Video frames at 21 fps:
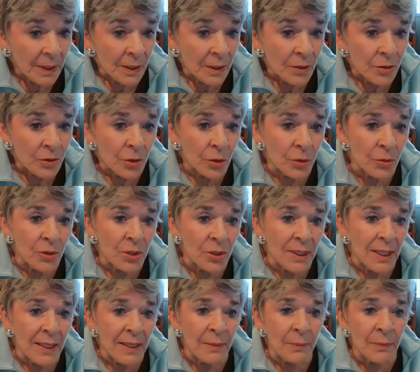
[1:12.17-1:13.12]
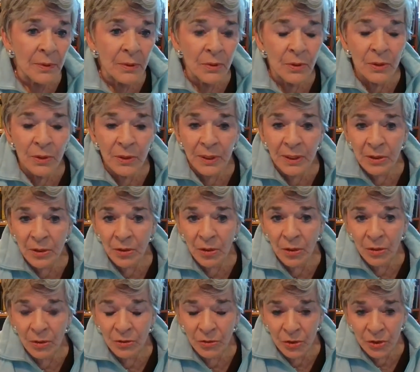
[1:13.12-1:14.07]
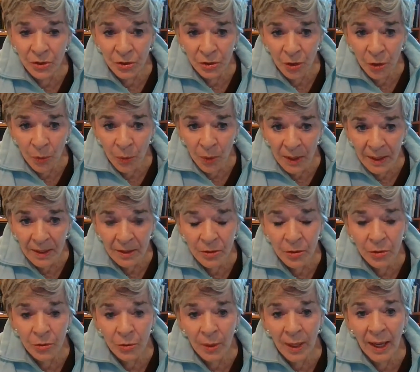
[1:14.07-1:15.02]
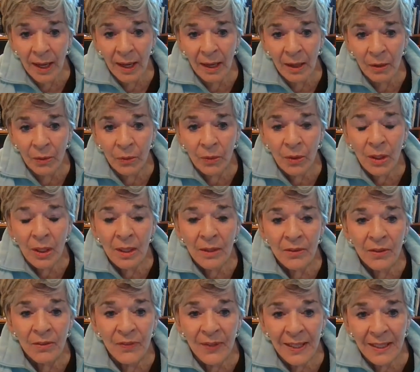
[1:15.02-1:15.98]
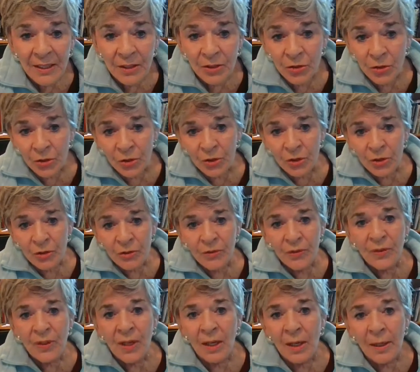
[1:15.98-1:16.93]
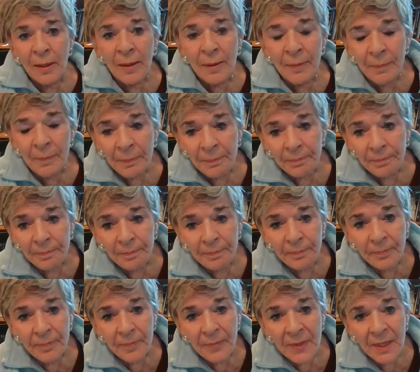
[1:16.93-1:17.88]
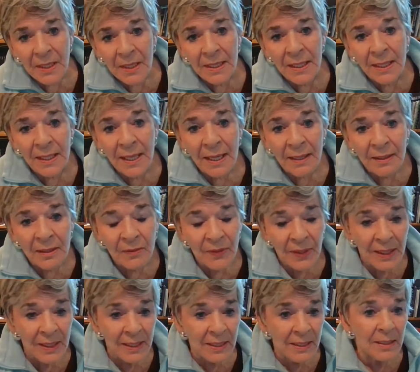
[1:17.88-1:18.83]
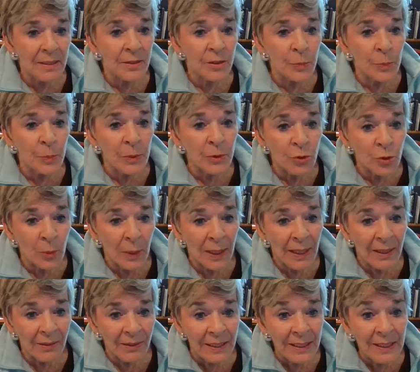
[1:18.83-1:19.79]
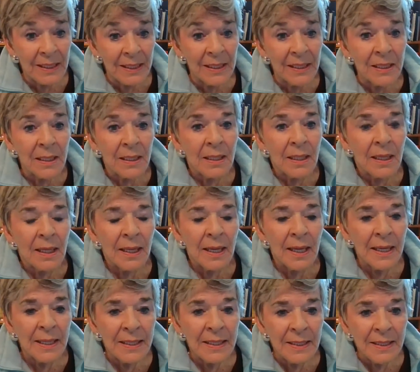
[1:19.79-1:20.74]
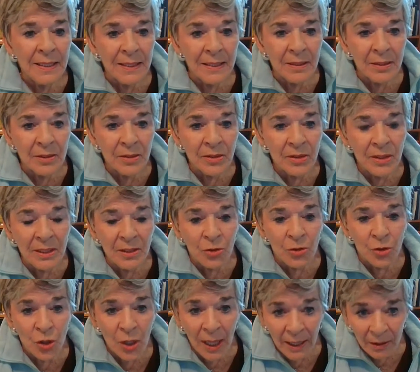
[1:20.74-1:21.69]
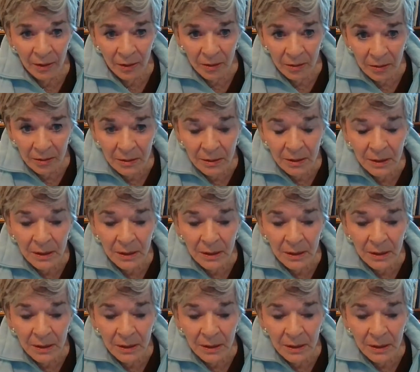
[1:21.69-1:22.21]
So today we're going to just go into how the vagus nerve can activate spirituality, and it is the channel